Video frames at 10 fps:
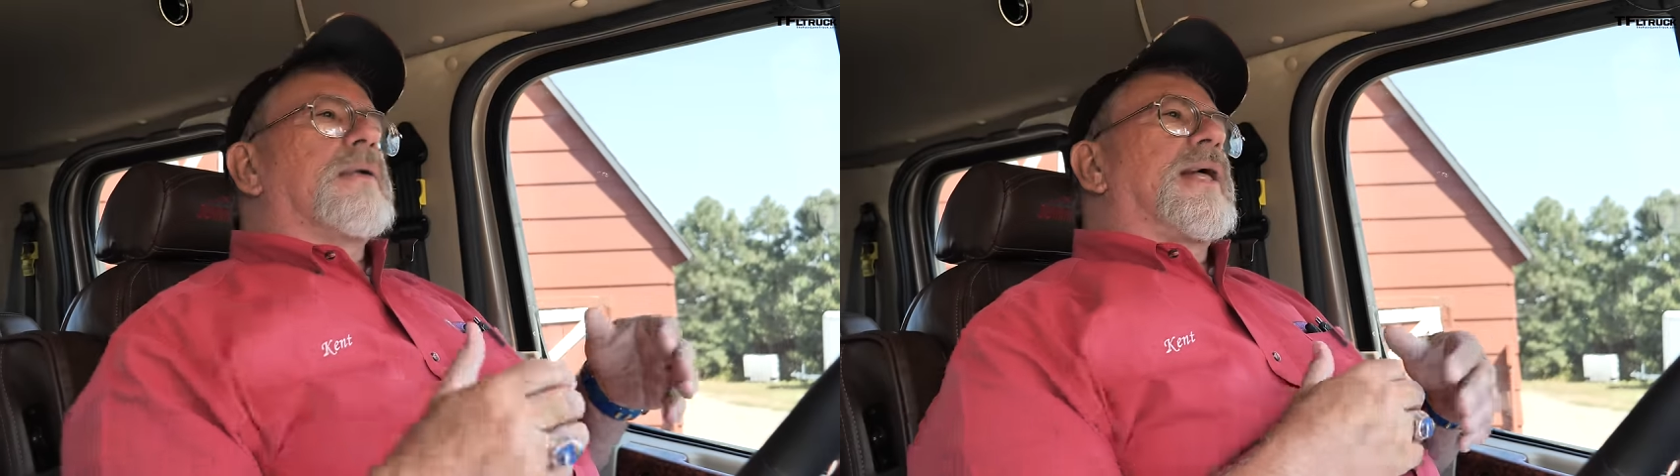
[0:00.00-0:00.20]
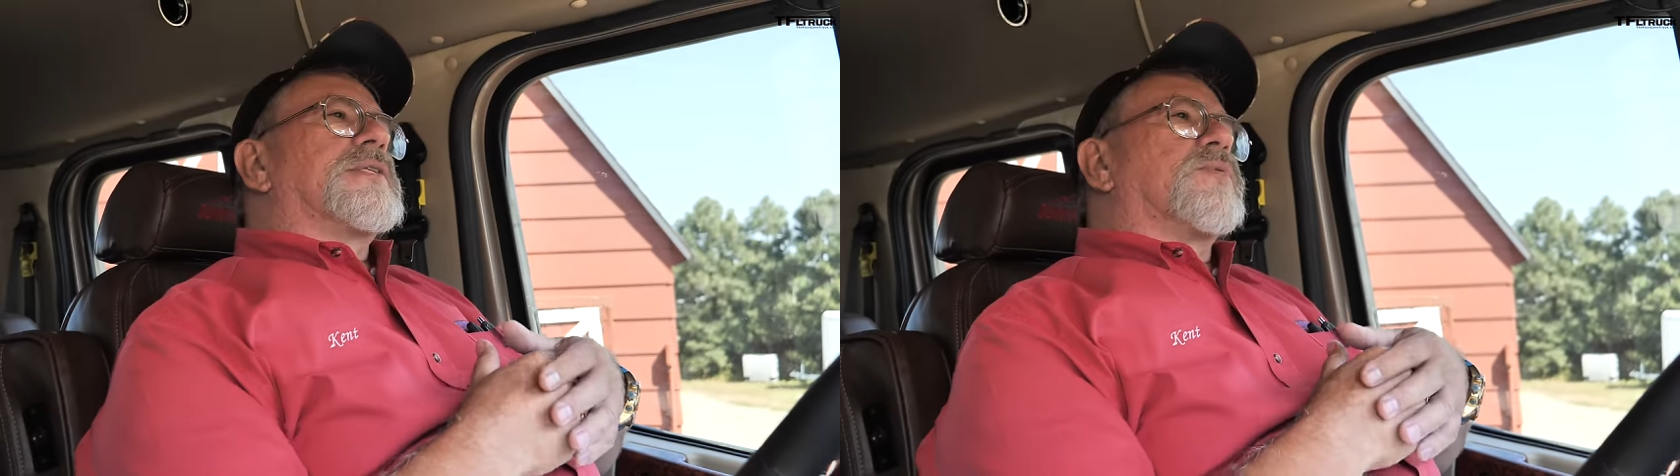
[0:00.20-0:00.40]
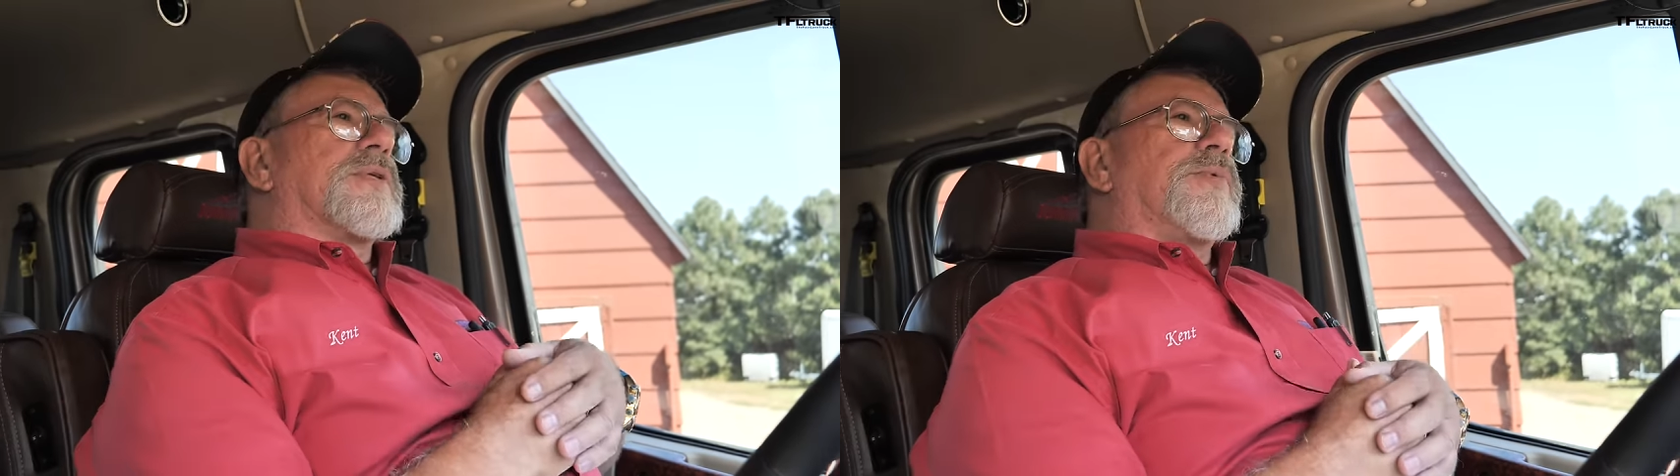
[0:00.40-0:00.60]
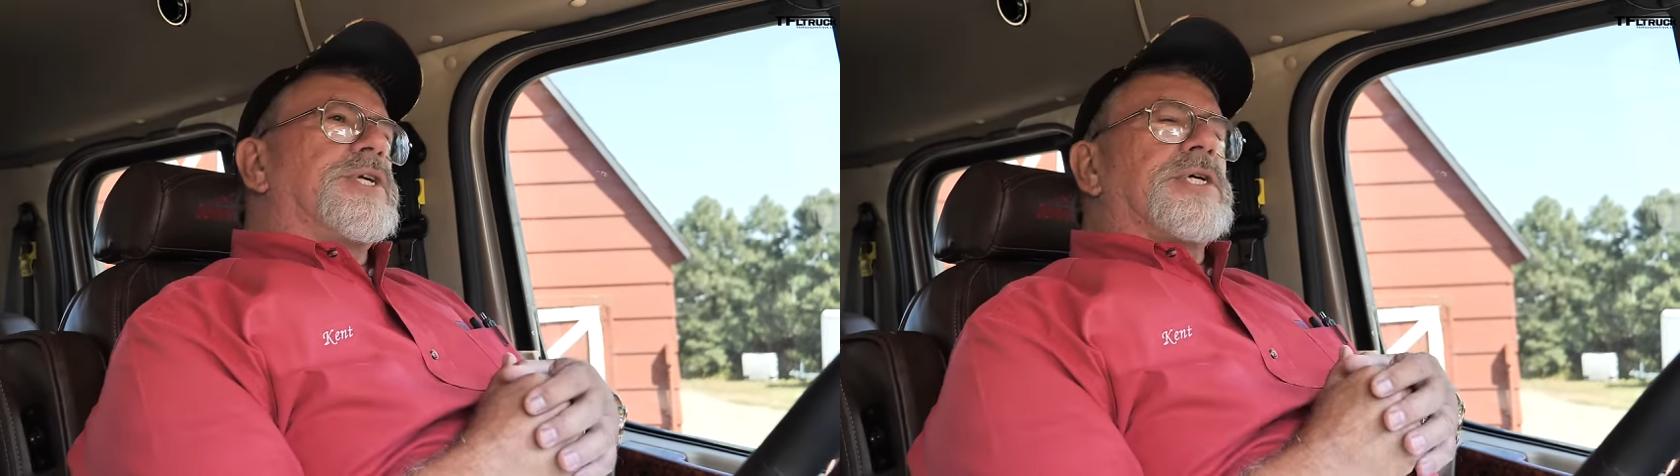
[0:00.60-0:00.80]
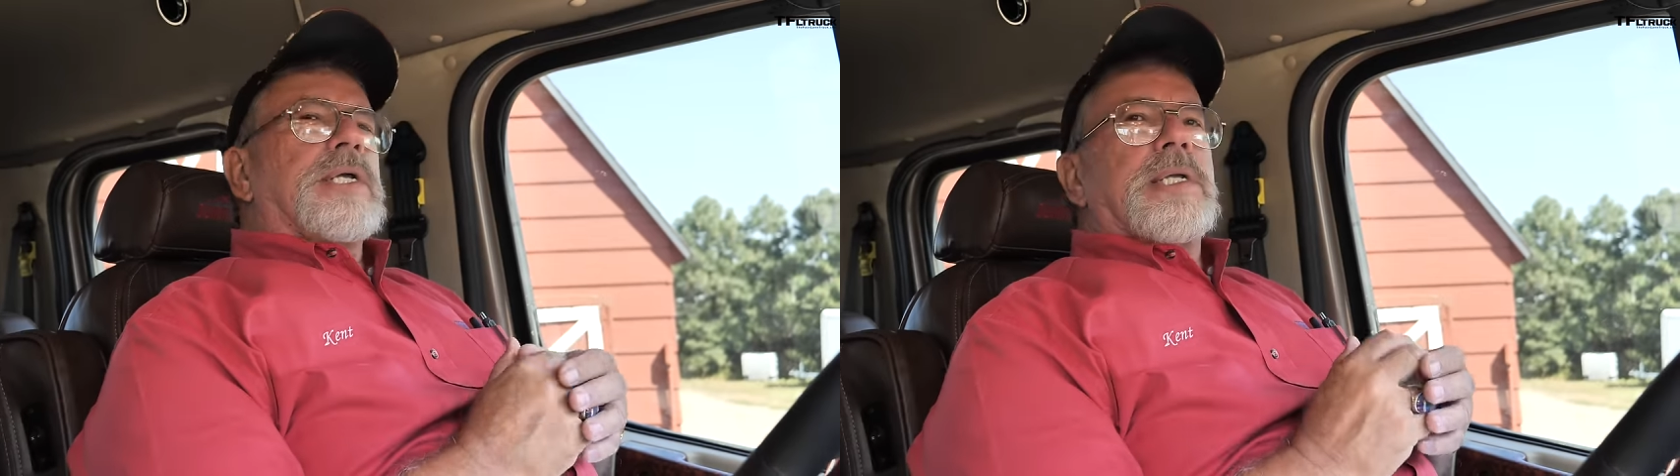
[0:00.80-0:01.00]
and that's what
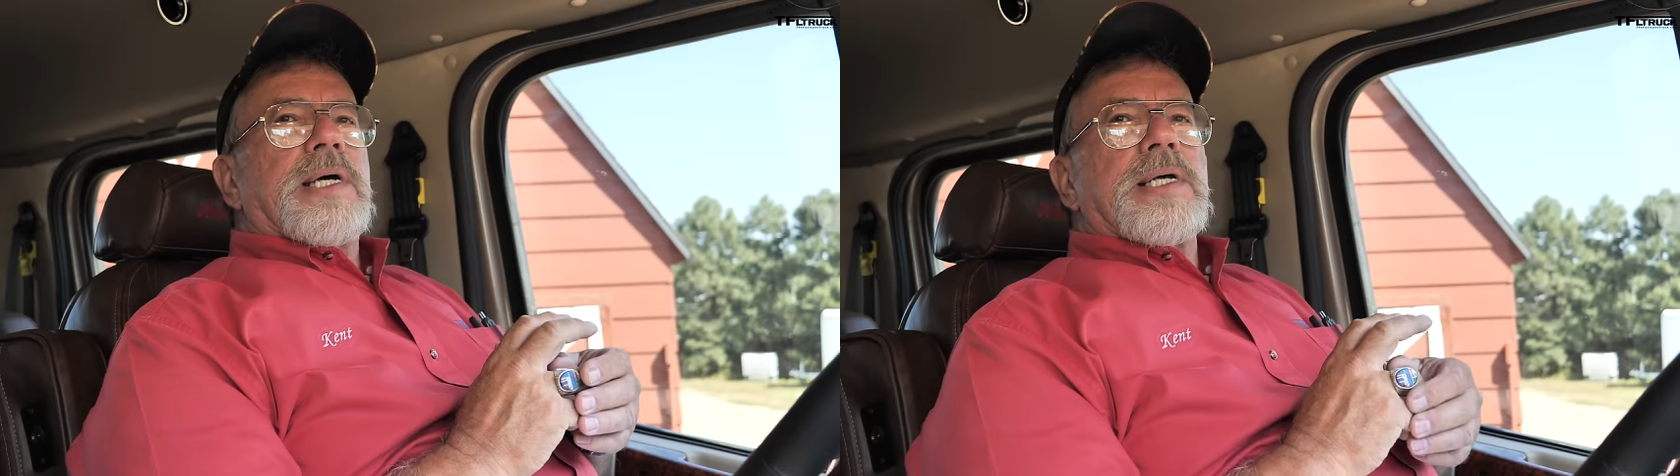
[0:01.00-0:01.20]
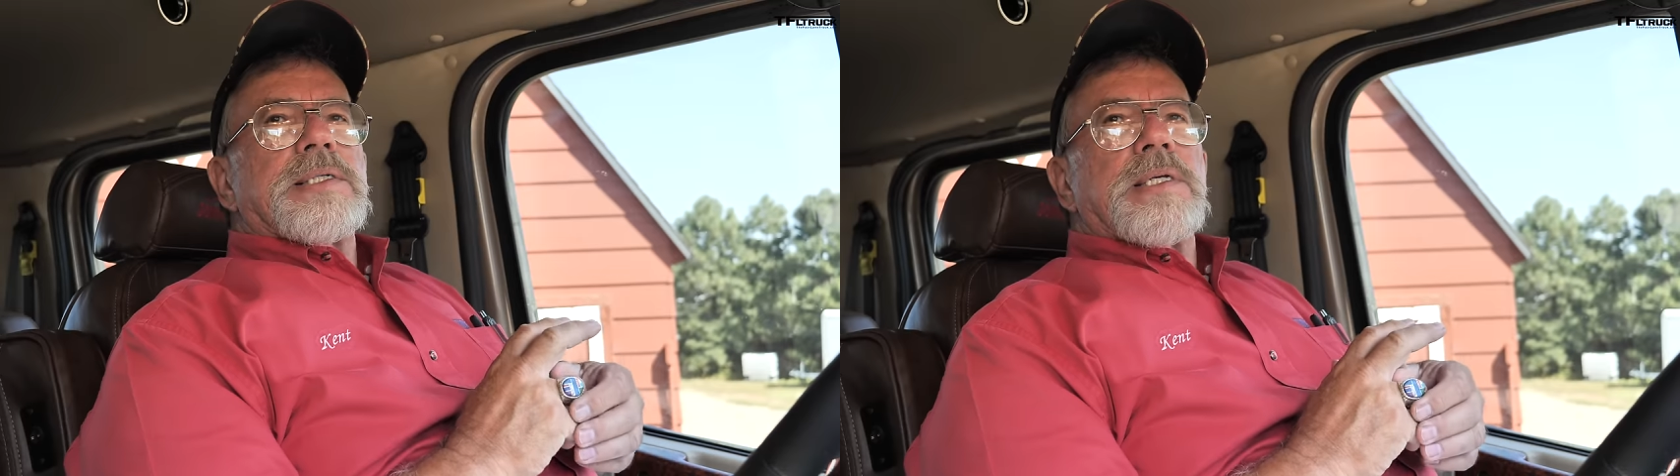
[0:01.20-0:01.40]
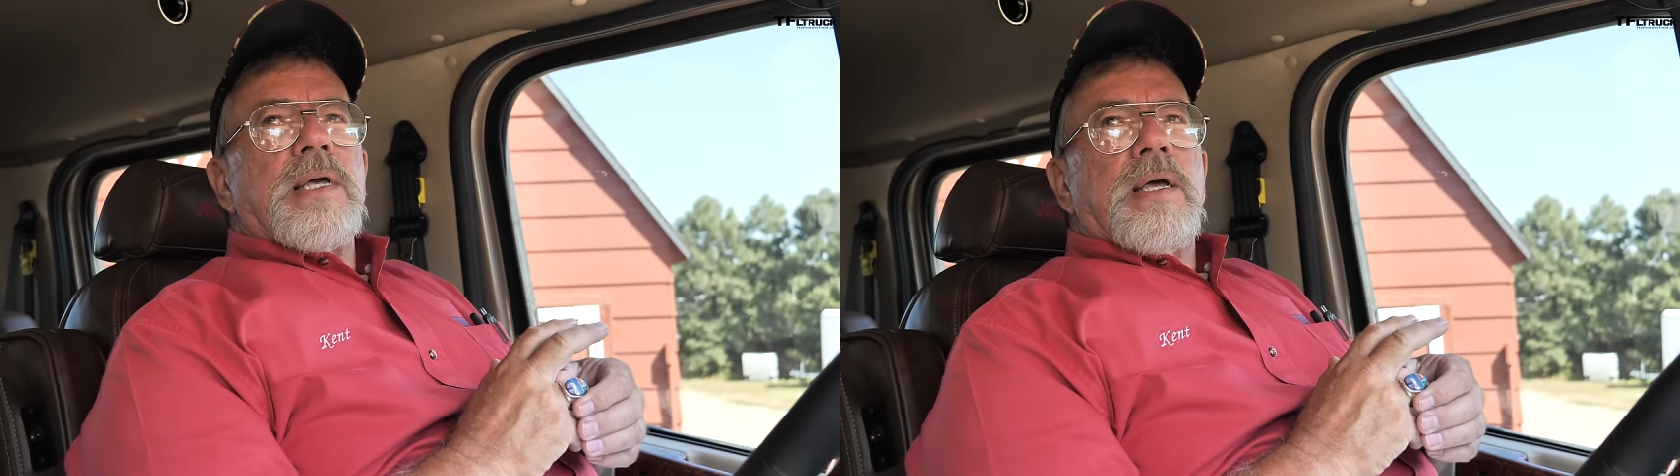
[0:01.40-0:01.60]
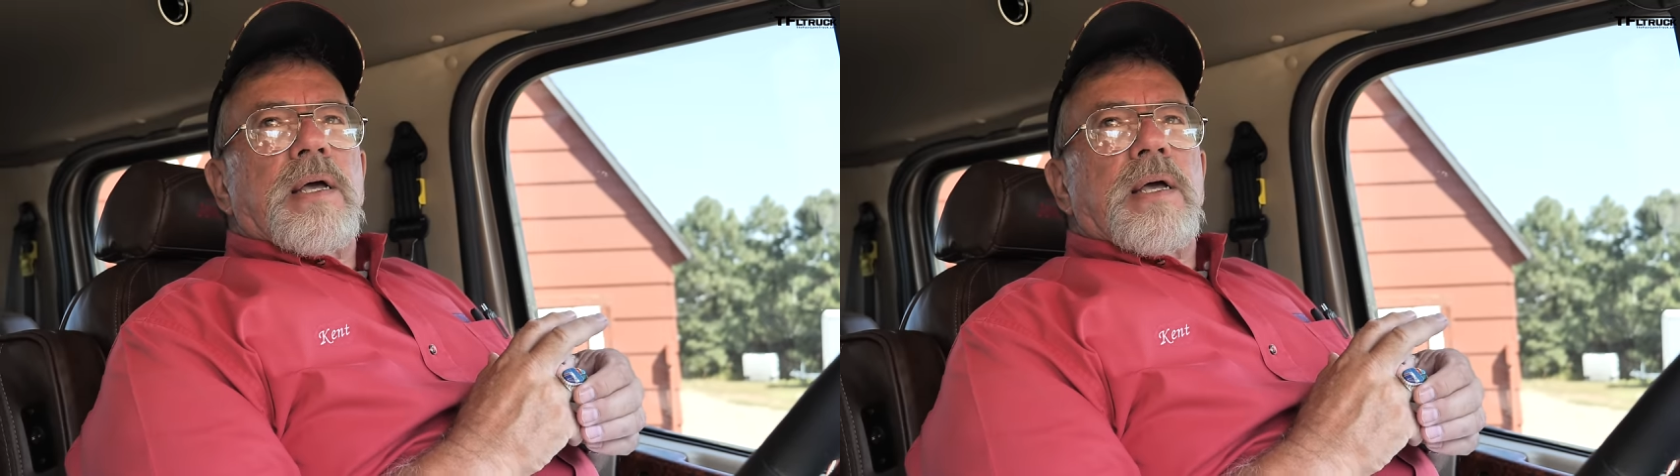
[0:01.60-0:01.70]
regen does